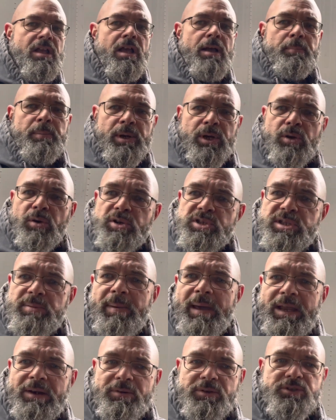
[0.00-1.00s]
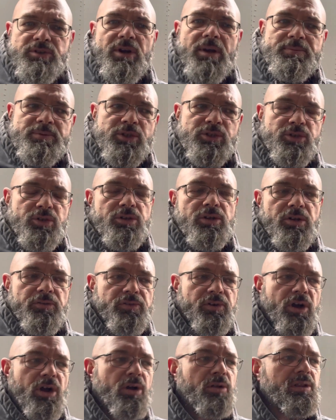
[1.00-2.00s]
But of course the batteries are up, so it turned
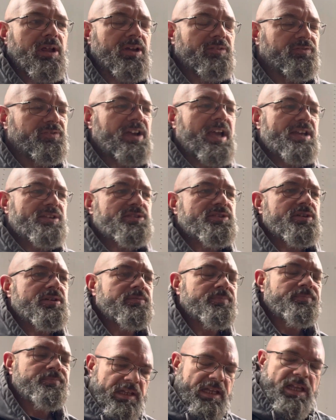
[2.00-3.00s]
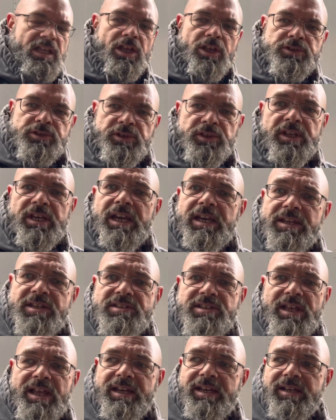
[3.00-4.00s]
over a whole lot faster. So then I
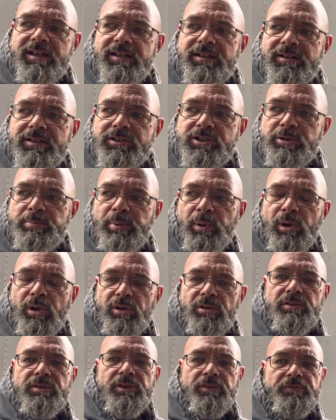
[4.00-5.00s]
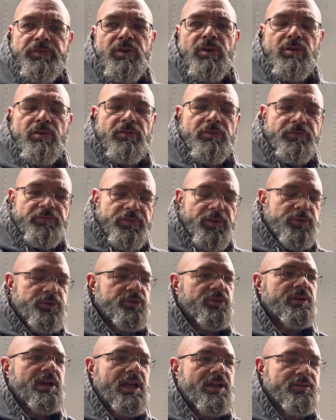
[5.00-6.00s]
decided to pull the fuel
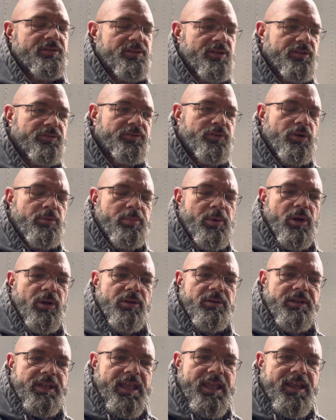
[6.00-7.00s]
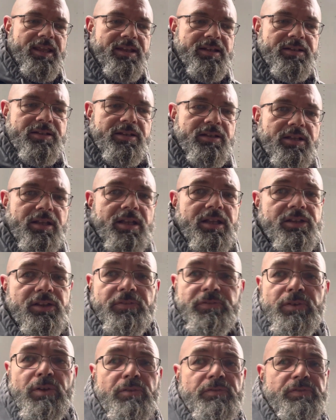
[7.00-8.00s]
filter out of the fuel bowl. And the
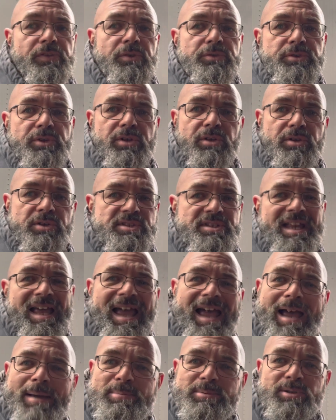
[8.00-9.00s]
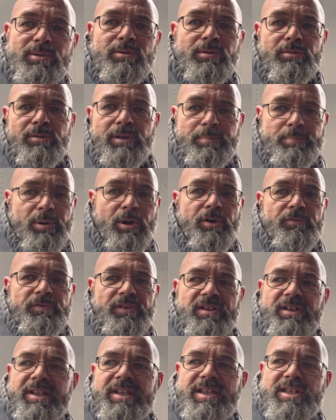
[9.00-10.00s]
fuel filter looks absolutely
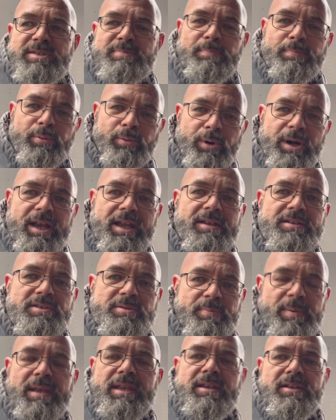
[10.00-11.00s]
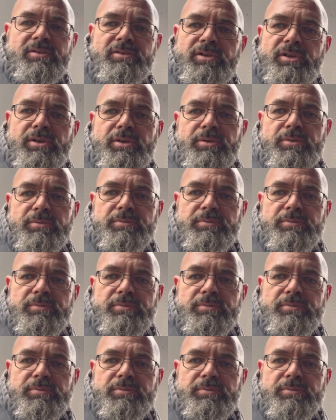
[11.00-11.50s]
perfect, like it's brand spanking new.